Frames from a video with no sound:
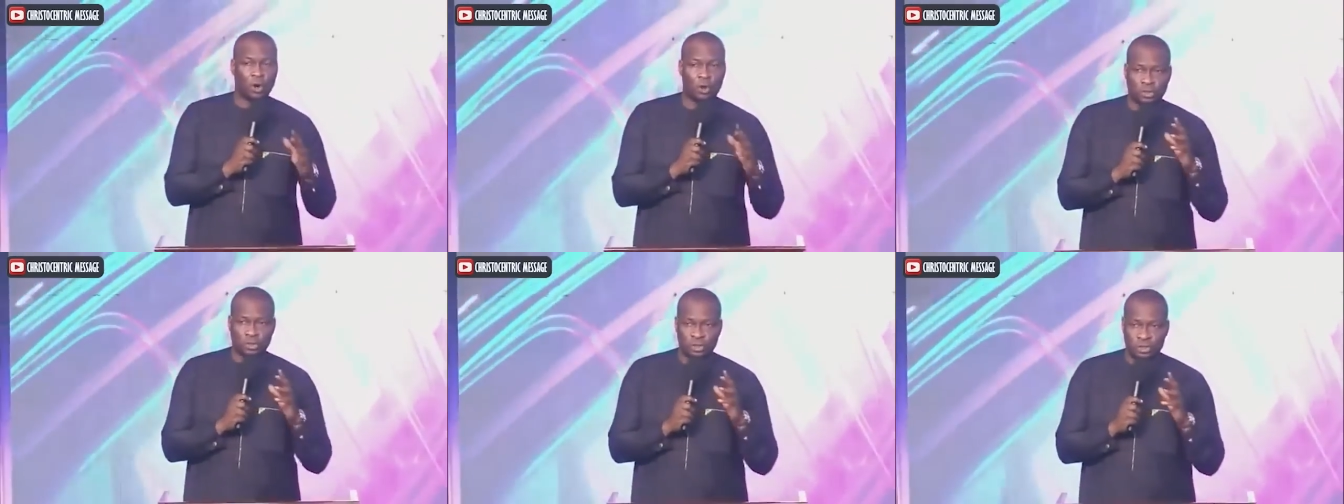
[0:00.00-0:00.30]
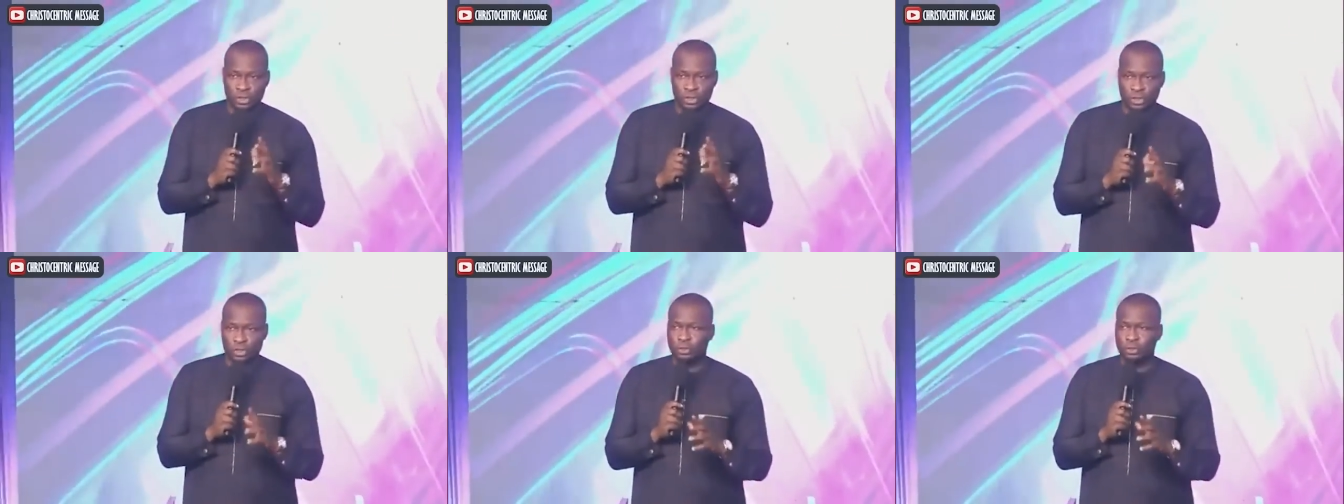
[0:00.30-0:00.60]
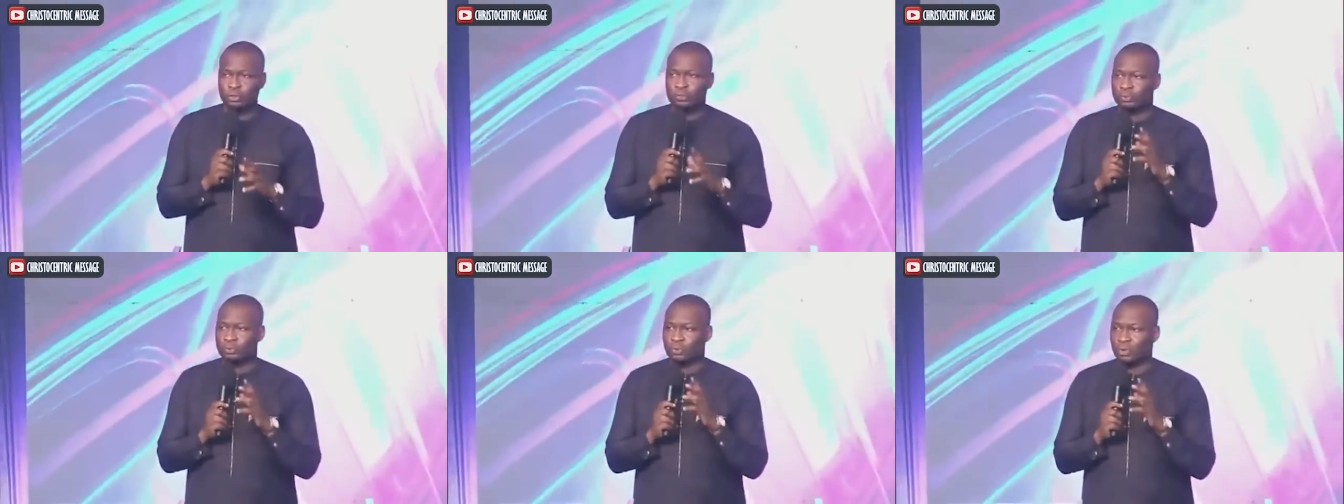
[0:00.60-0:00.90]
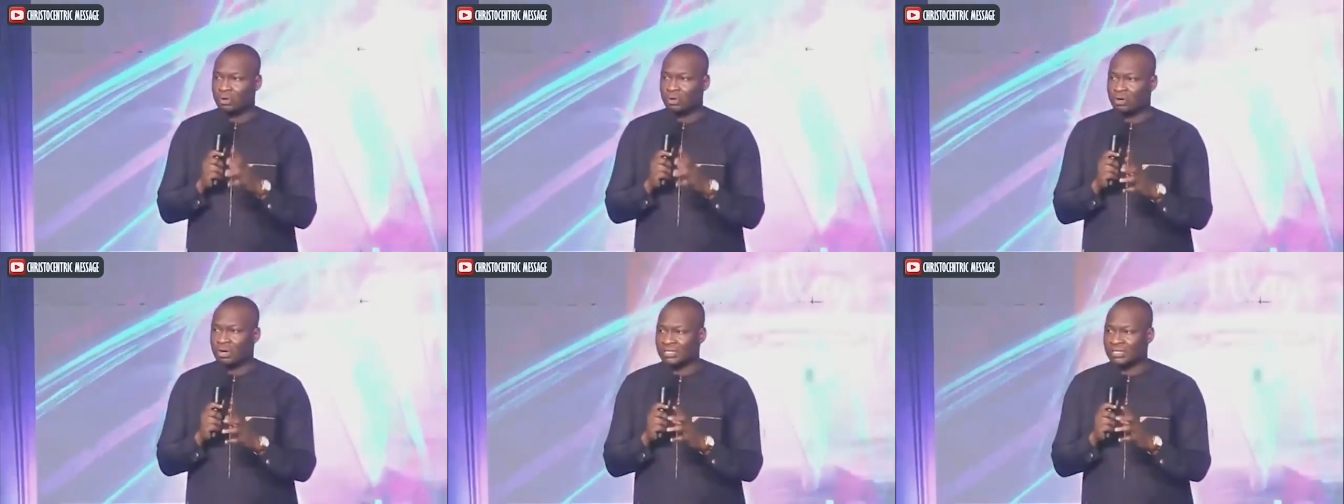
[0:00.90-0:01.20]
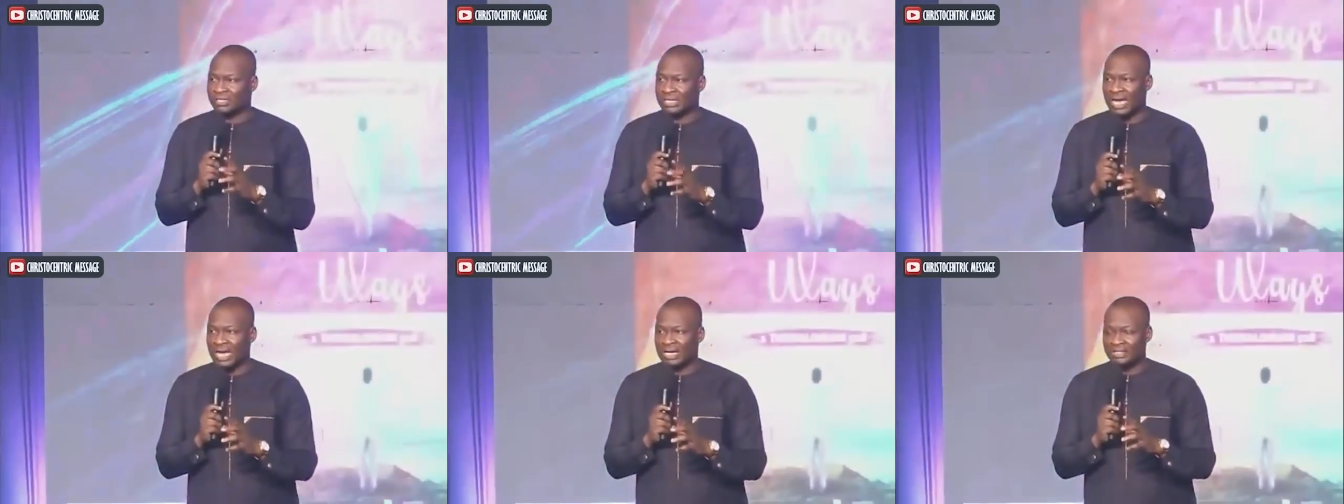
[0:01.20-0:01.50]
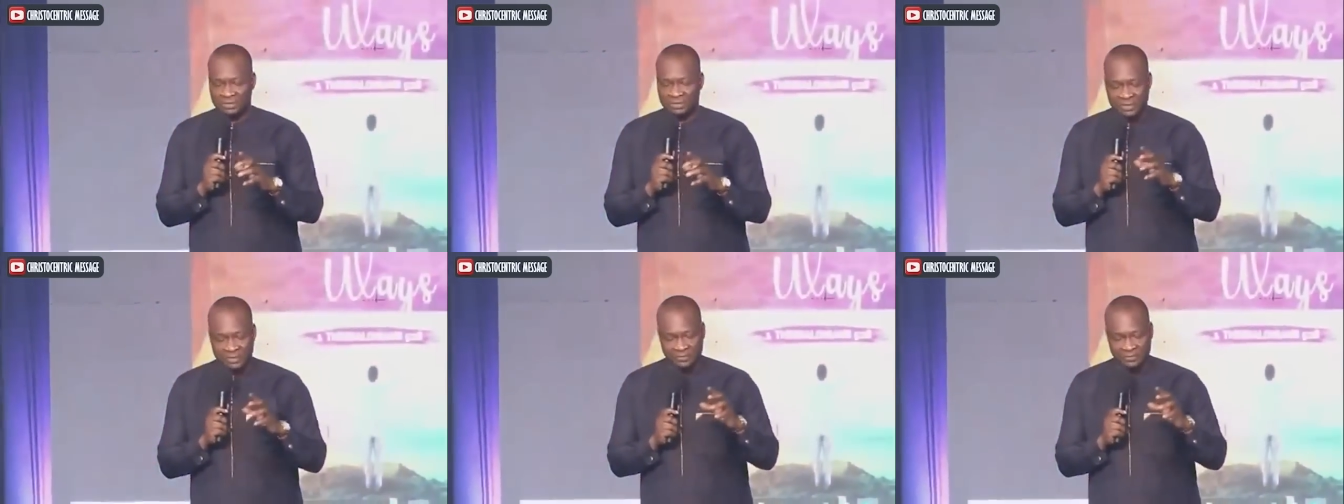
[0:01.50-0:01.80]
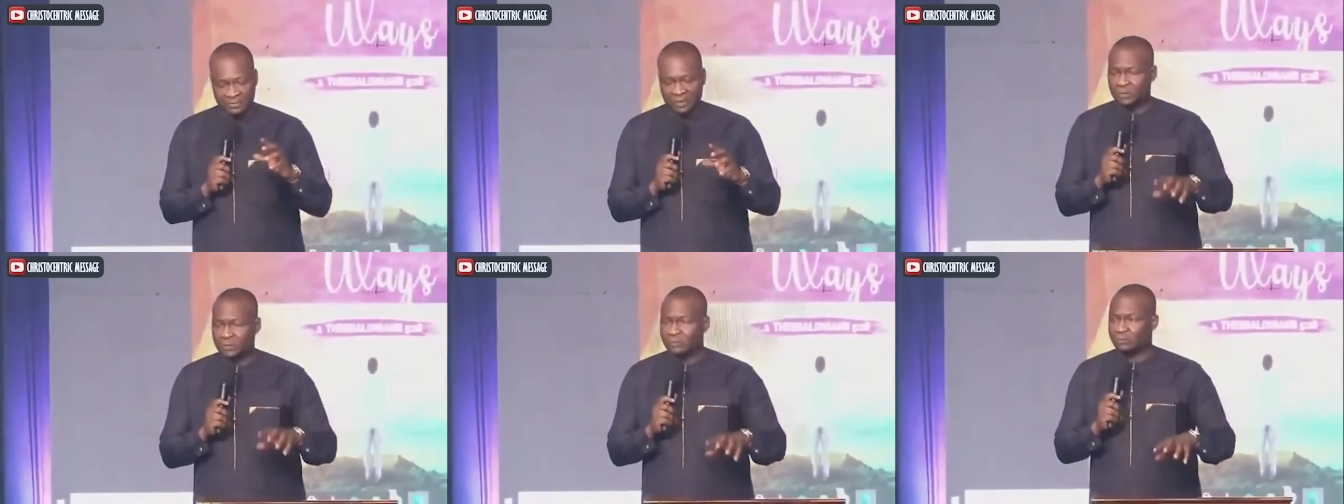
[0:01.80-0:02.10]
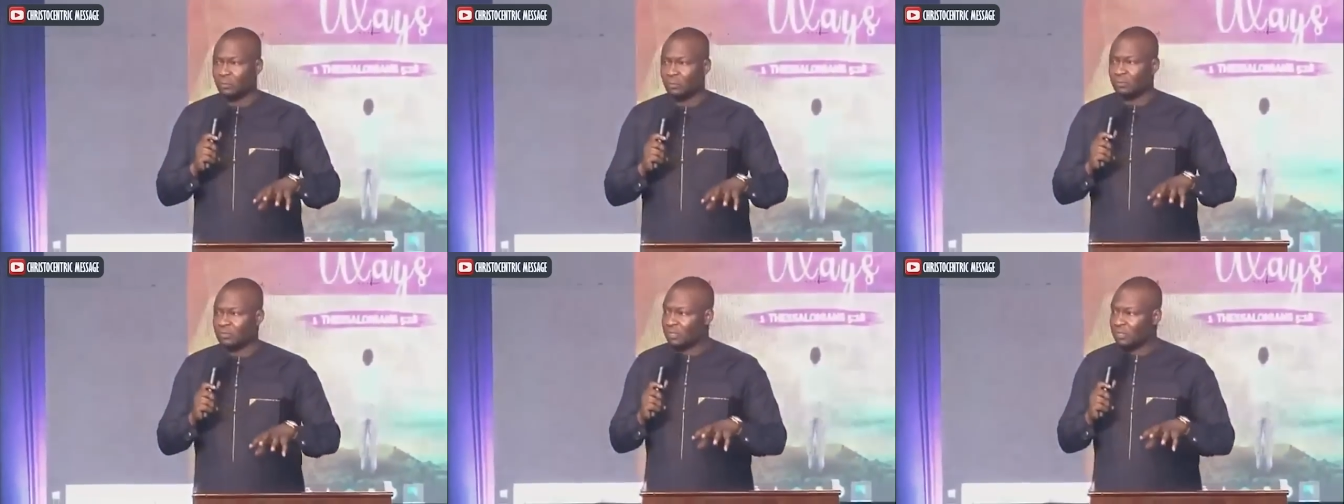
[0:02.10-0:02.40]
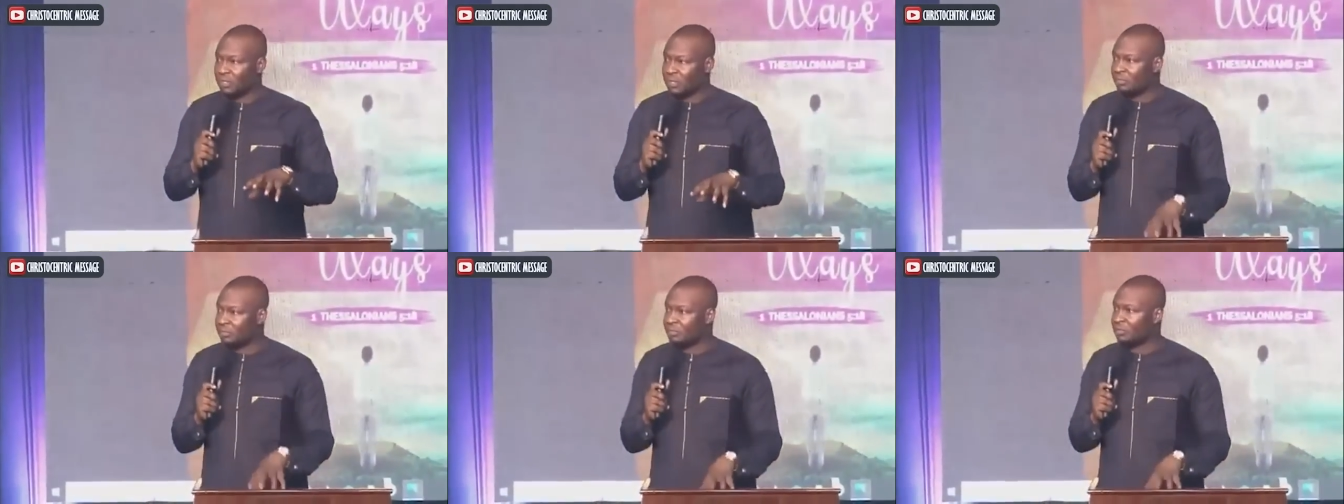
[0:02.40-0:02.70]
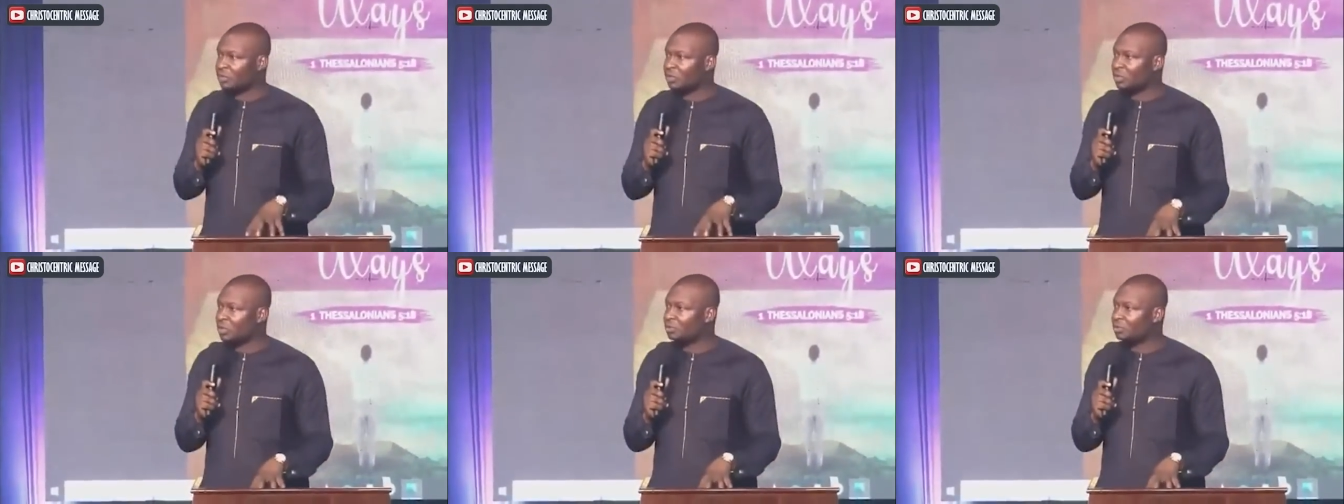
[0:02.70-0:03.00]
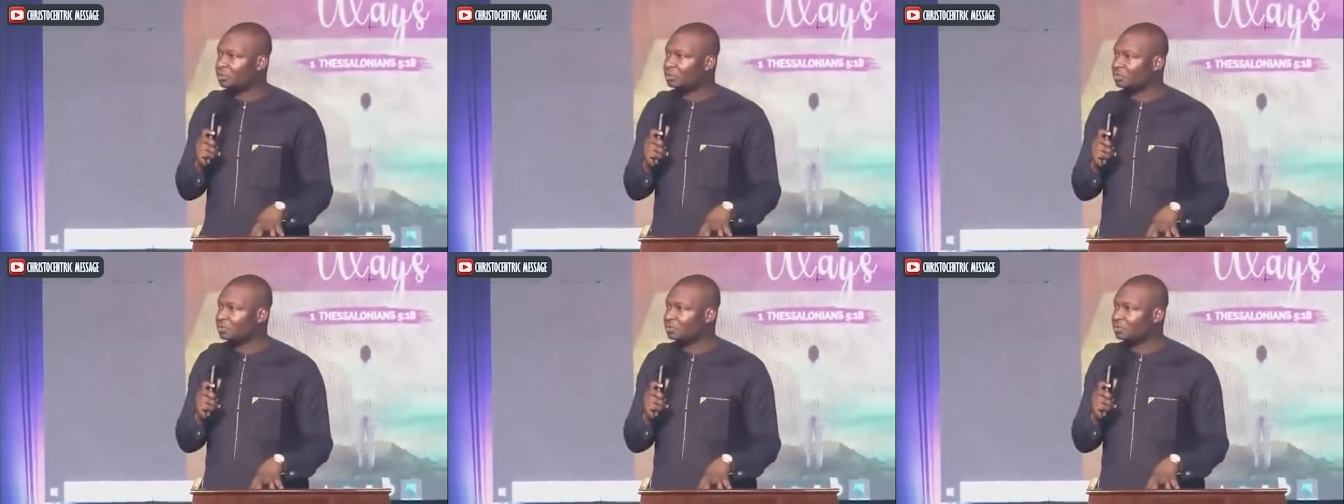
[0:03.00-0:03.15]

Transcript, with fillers: continued progress as revealed from scripture,